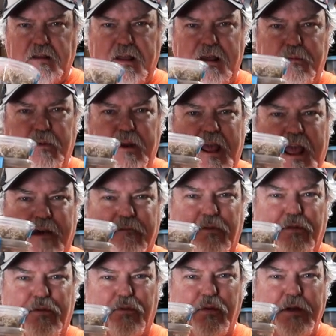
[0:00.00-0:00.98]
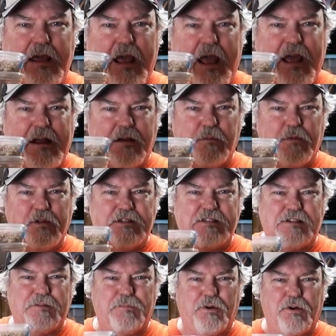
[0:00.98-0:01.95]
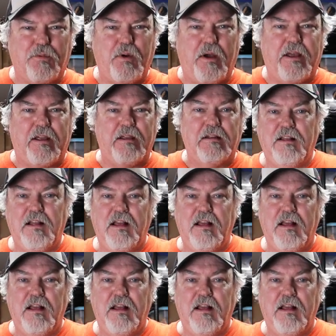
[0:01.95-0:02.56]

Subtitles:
And we have three animals to put away.